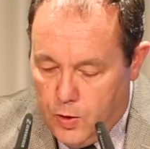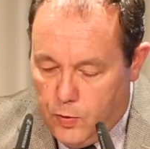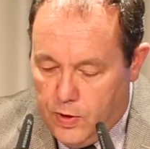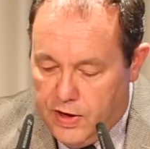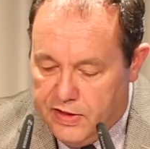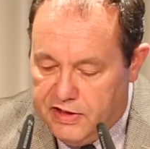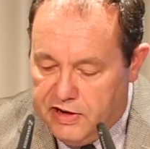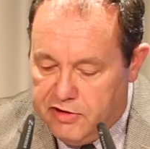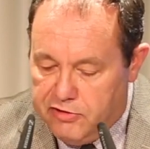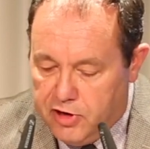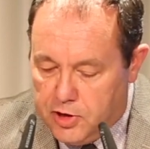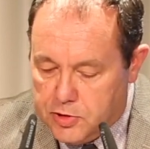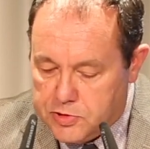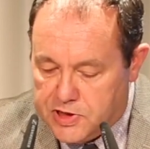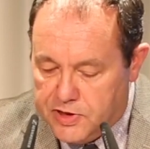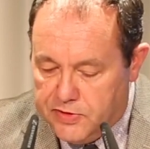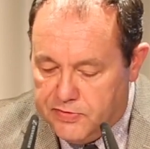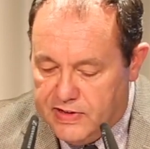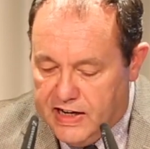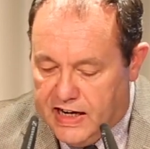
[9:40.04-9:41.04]
where the
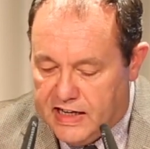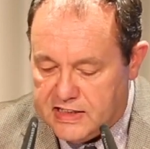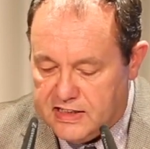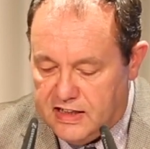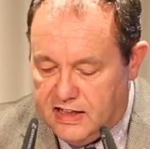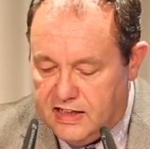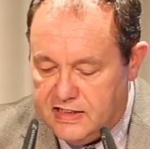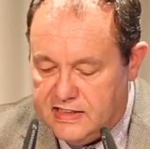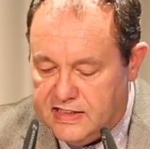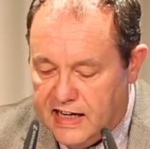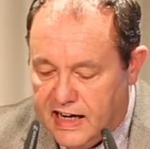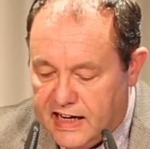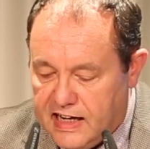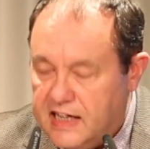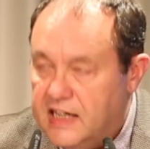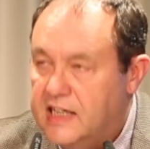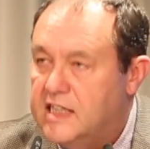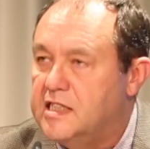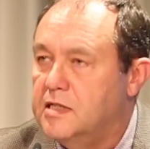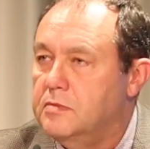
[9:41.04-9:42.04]
eruption of national
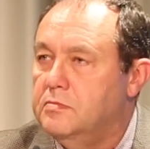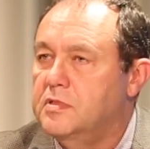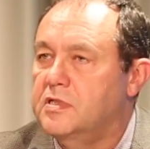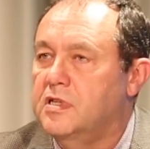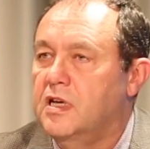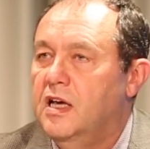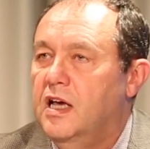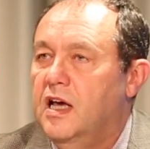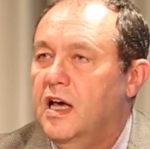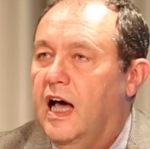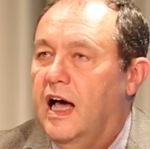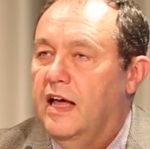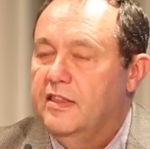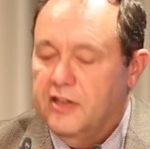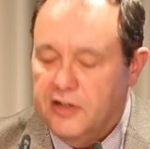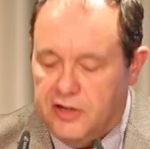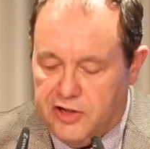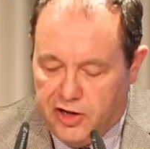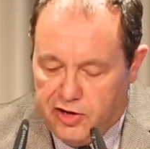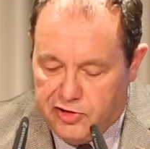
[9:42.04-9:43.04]
antagonisms
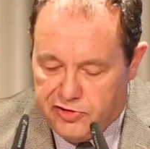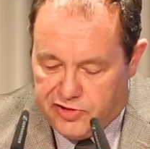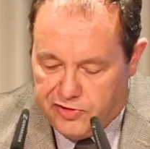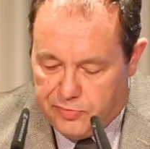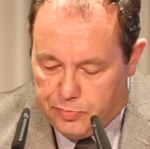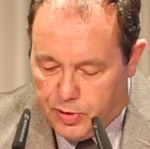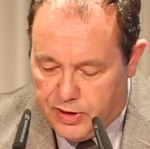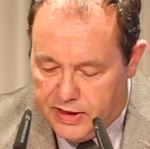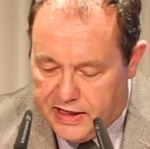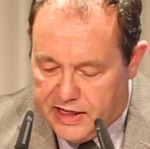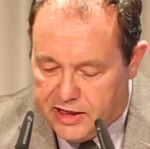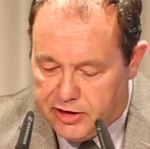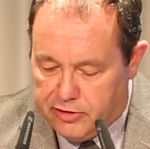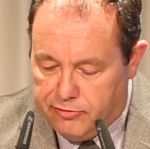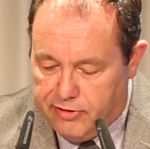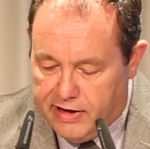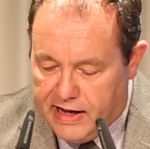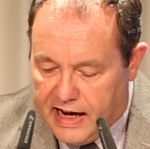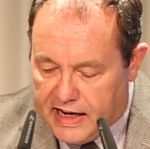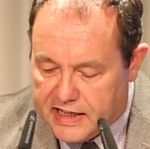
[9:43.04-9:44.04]
and the growth of
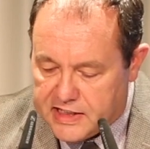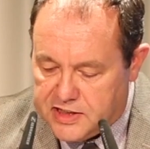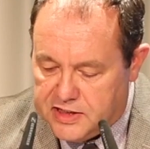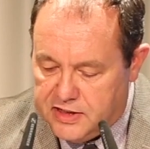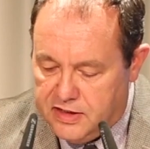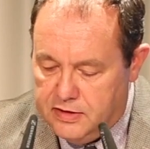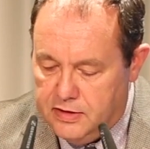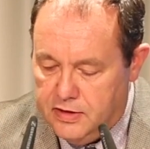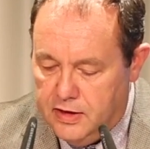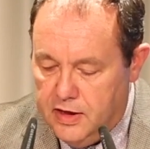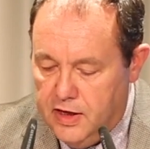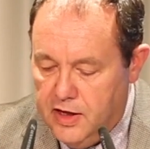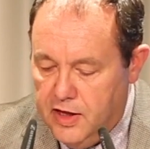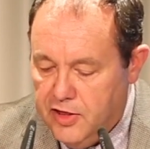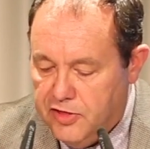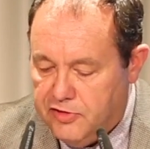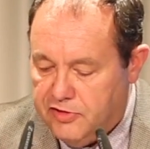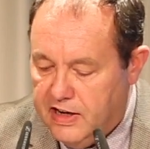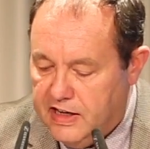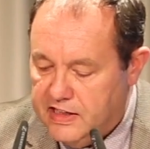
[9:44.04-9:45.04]
political reaction
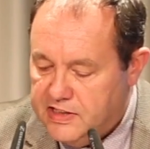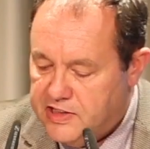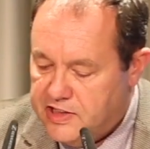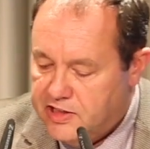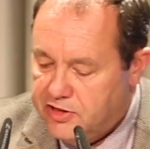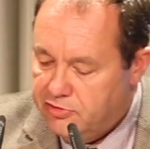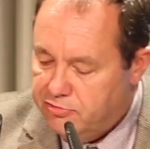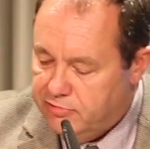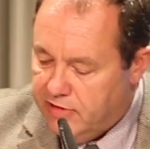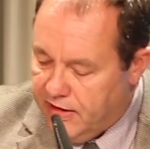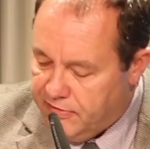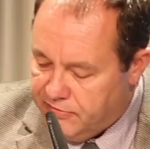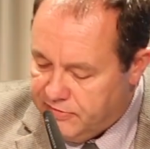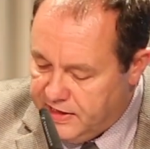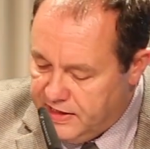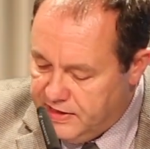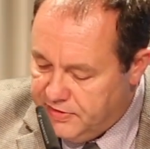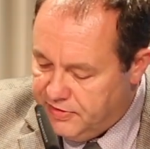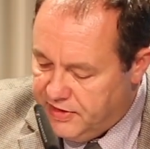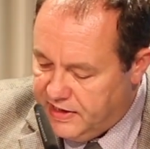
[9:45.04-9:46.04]
threatens the
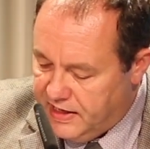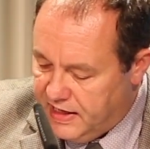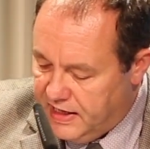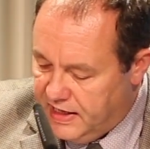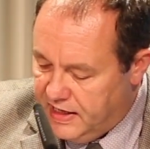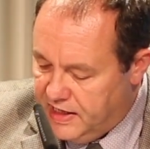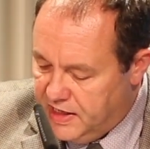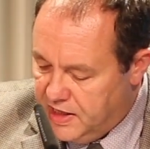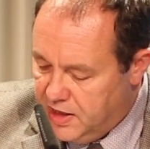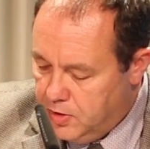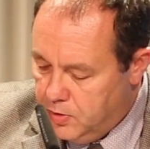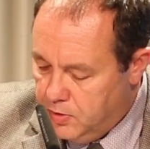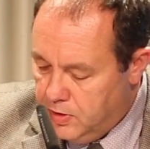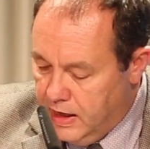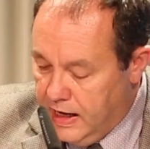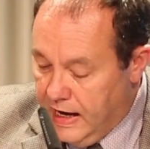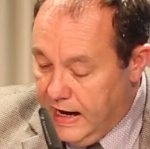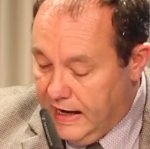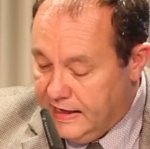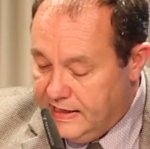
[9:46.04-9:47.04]
unravelling of the
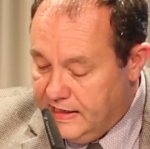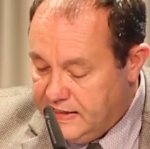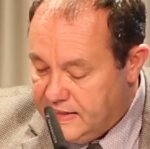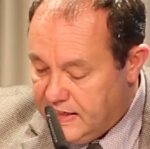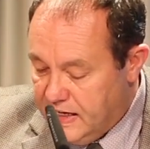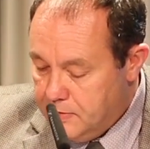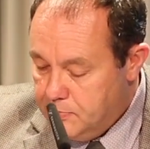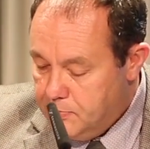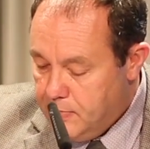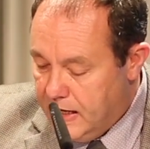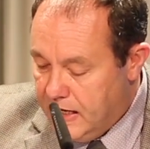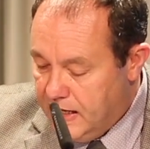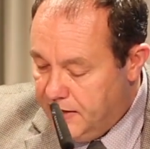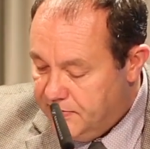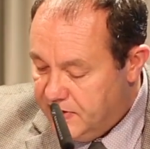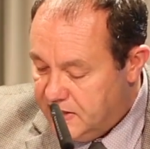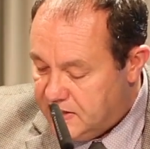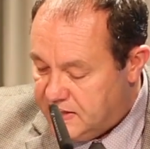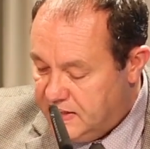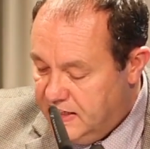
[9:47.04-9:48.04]
EU and indeed many
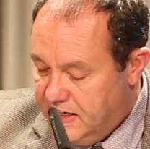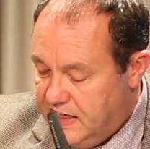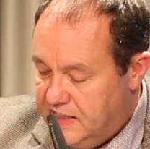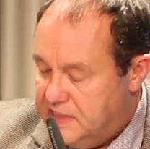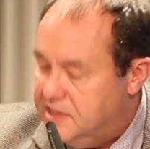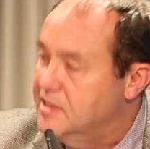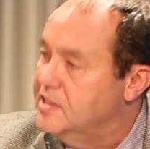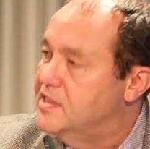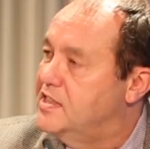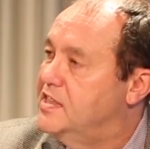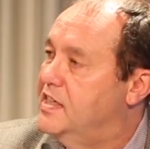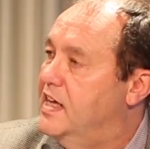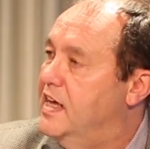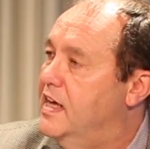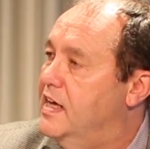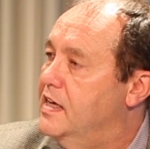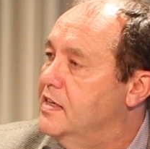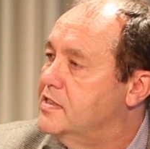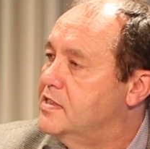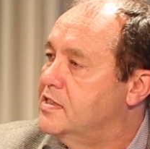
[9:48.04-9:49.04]
of its nation
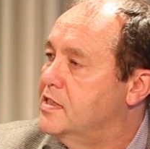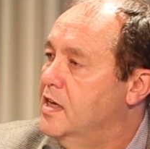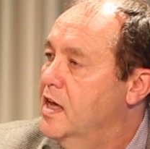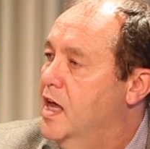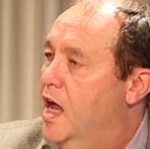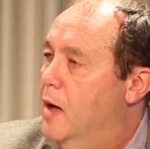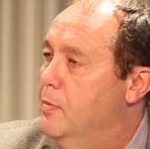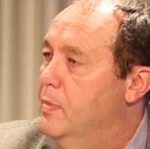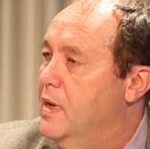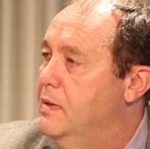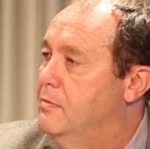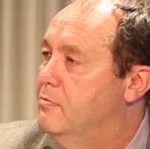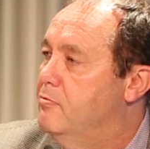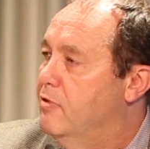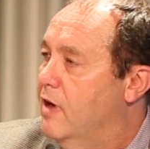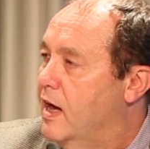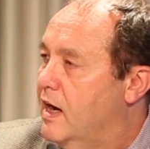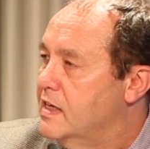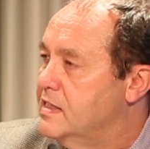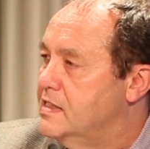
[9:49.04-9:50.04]
states amid
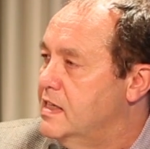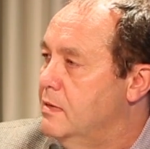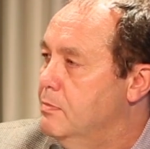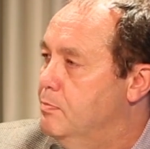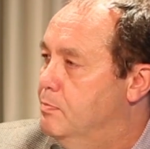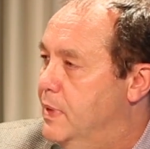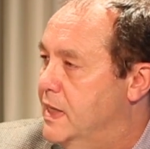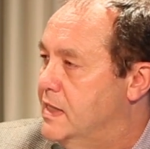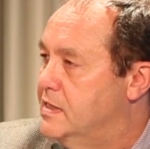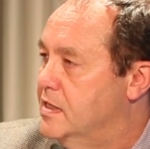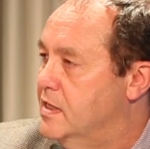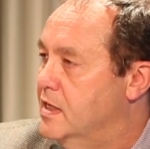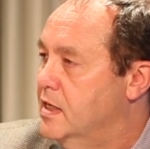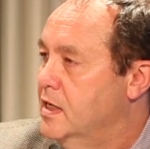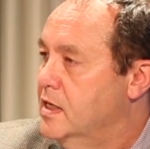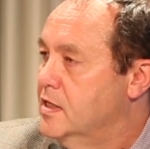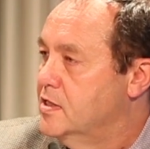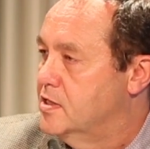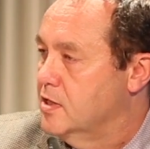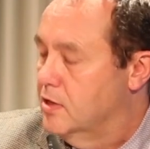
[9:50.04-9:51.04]
rising
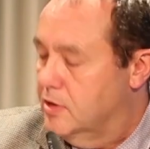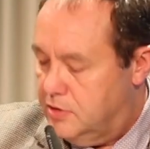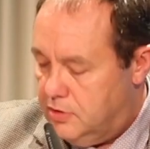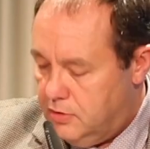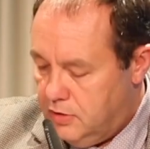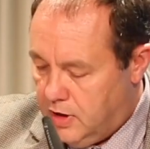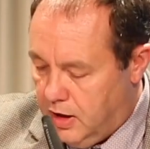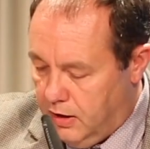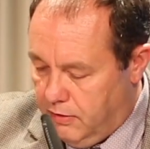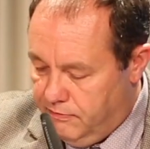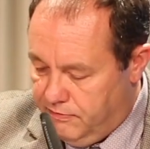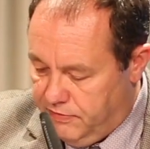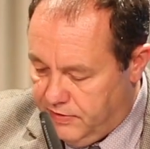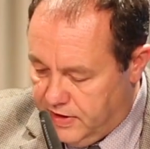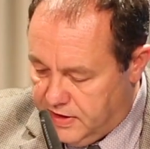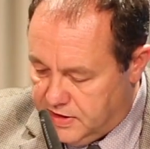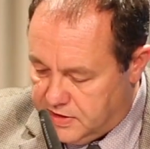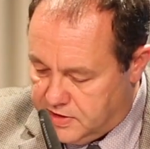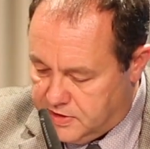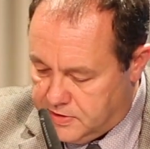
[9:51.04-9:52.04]
bitter social
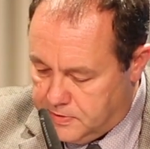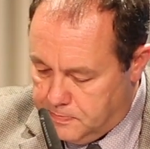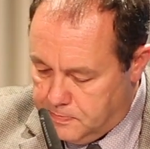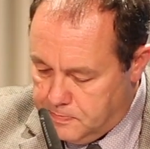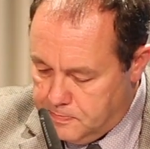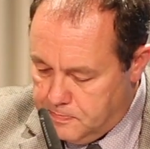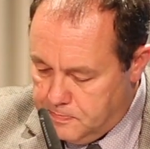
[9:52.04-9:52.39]
conflicts.